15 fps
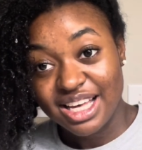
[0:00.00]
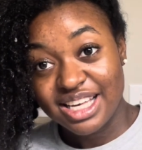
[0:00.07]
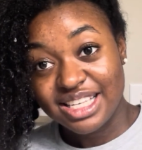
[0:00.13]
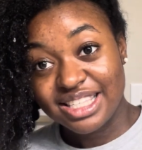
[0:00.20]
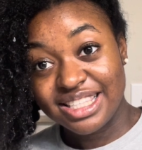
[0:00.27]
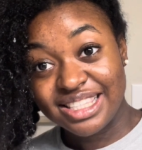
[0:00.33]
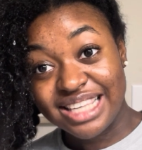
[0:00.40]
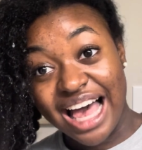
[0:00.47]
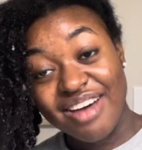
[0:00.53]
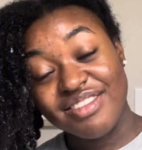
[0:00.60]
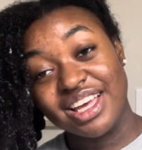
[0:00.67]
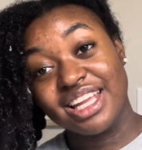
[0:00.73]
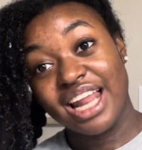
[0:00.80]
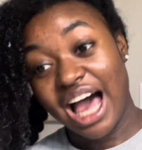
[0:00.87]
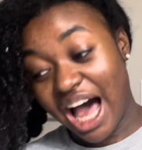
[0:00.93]

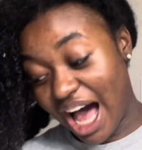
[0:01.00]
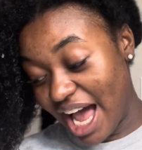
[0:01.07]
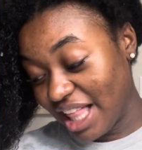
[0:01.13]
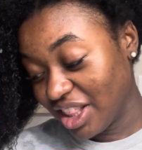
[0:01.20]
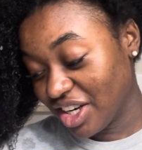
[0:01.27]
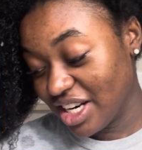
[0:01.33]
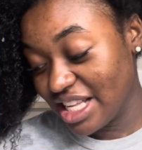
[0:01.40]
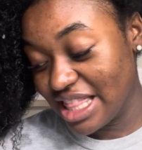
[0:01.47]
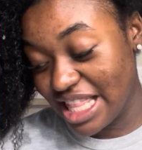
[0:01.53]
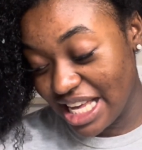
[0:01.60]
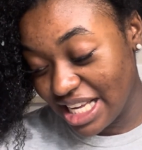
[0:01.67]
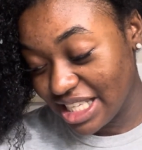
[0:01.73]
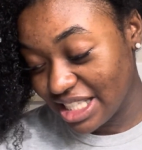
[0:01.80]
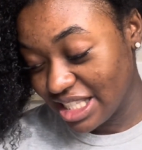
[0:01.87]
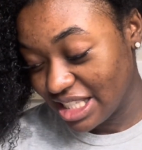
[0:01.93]
7, I learned
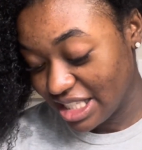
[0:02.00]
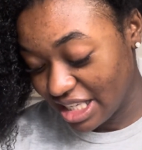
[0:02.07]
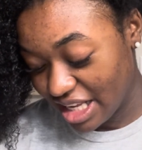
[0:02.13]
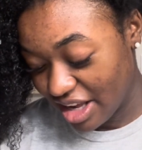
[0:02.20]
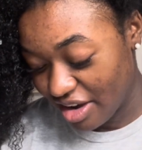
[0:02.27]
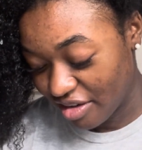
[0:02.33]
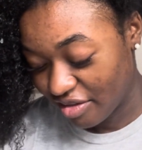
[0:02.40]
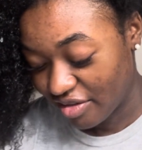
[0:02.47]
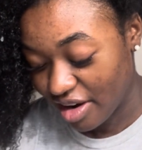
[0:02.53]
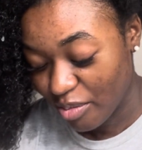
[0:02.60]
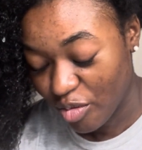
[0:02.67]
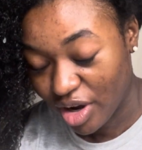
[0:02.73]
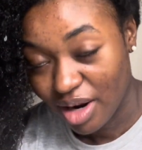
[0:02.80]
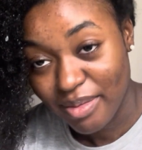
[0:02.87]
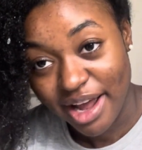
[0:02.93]
this from
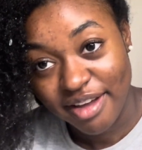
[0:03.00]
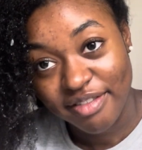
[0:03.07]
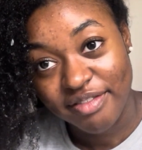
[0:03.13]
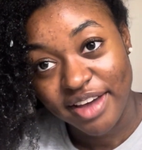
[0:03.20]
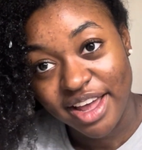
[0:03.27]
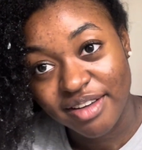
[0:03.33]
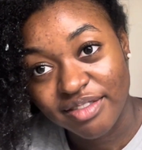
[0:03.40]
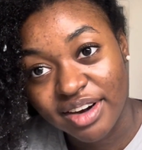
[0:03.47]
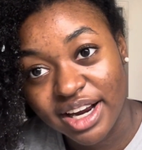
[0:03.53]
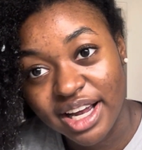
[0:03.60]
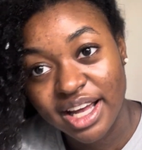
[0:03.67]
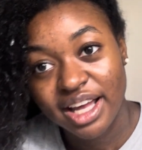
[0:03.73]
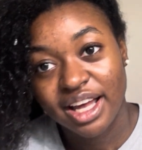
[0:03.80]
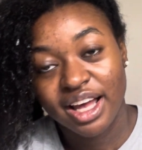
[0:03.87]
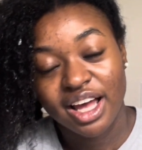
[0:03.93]
one of my
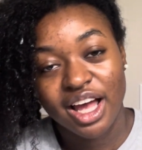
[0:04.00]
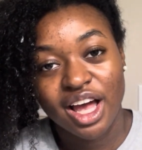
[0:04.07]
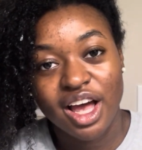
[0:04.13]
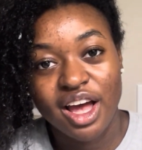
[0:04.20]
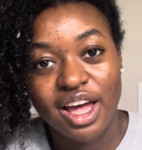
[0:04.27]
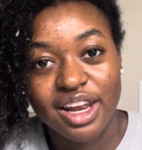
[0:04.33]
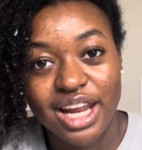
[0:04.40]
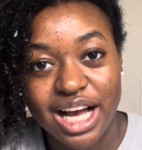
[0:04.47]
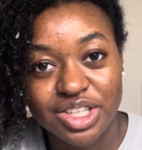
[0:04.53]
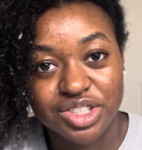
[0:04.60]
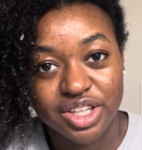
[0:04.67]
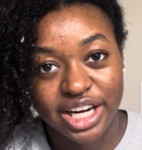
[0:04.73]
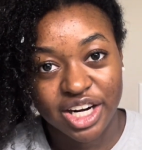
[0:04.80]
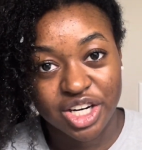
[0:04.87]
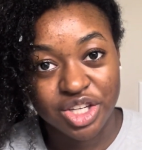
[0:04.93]
favorite natural
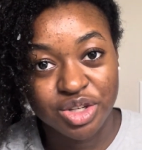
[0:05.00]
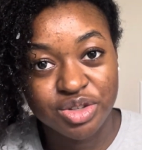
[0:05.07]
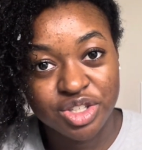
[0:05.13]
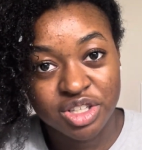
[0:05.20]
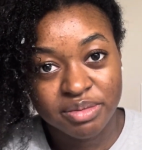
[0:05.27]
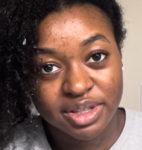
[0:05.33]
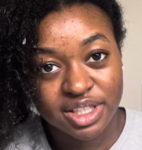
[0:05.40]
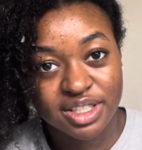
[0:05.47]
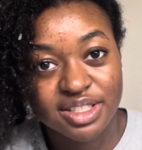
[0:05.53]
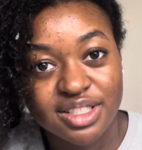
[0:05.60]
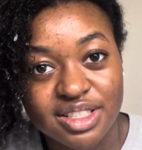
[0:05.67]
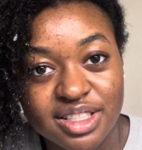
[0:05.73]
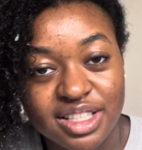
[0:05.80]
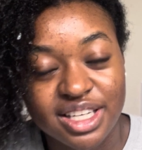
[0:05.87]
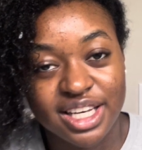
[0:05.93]
hair
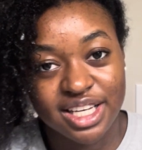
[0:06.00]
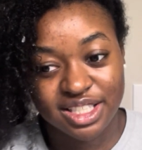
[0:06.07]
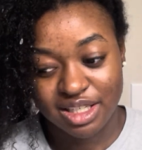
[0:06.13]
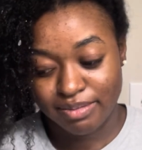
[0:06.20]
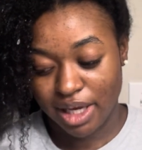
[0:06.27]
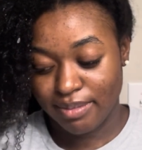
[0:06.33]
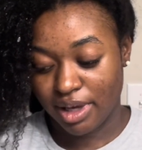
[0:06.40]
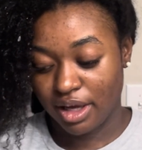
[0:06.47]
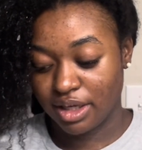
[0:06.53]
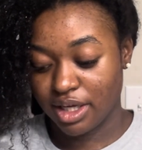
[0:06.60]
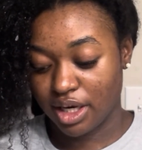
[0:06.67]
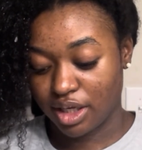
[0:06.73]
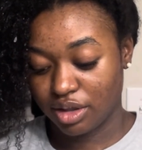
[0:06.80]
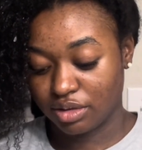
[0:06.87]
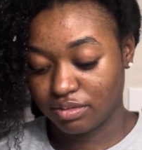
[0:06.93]
YouTubers, Issy Meme
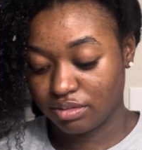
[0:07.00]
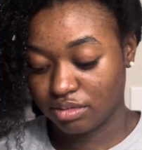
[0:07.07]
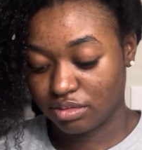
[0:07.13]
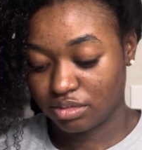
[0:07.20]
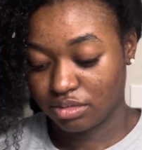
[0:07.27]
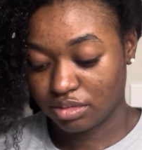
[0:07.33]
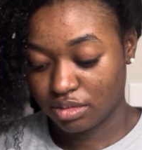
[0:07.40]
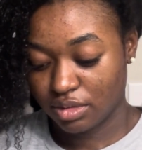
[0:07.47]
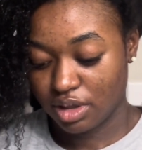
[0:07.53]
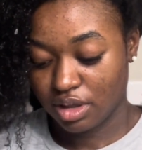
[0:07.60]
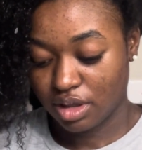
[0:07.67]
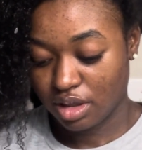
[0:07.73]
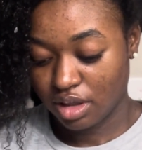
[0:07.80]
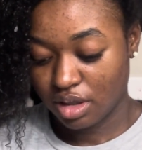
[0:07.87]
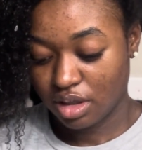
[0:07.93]
Deco,
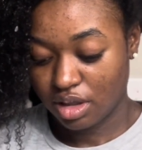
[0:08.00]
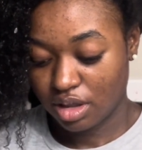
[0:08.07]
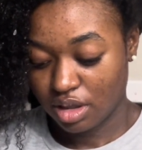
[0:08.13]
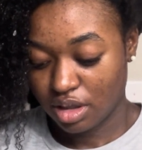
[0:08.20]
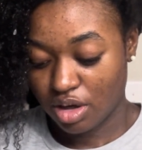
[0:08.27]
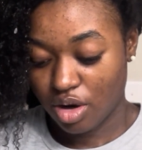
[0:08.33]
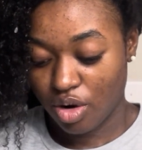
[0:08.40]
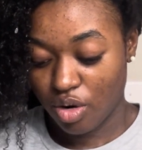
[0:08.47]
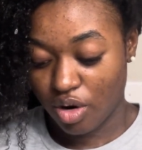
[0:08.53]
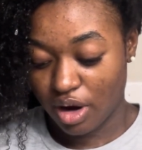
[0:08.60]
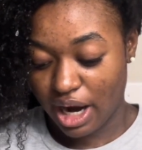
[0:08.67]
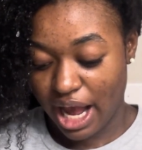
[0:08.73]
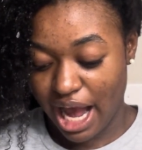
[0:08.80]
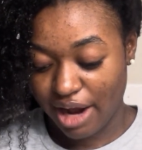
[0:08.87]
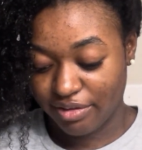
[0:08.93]
or
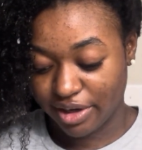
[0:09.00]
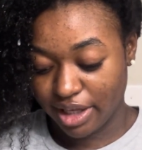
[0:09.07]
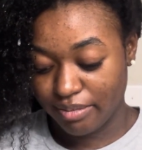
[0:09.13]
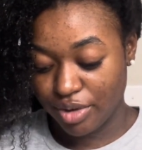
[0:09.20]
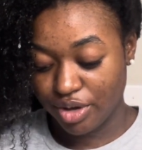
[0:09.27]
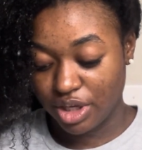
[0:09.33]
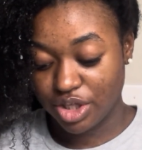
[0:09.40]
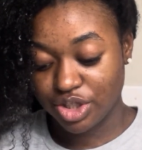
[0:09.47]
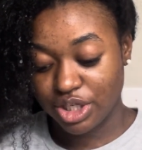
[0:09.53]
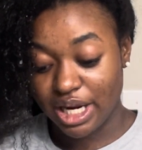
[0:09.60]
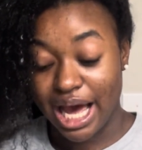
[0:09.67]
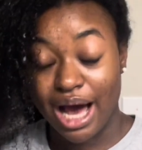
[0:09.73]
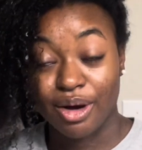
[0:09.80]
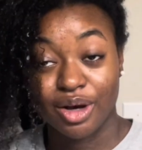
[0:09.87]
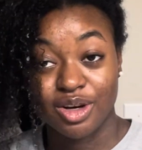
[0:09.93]
African Beauty. She
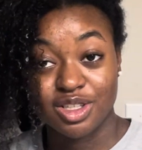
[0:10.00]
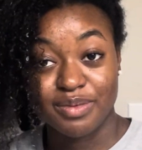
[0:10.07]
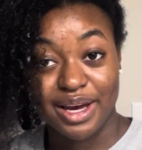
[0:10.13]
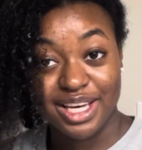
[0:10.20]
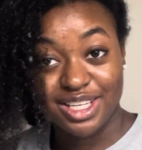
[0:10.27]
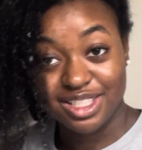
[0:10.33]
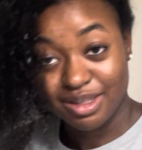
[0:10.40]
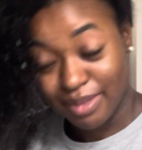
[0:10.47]
now goes by Issy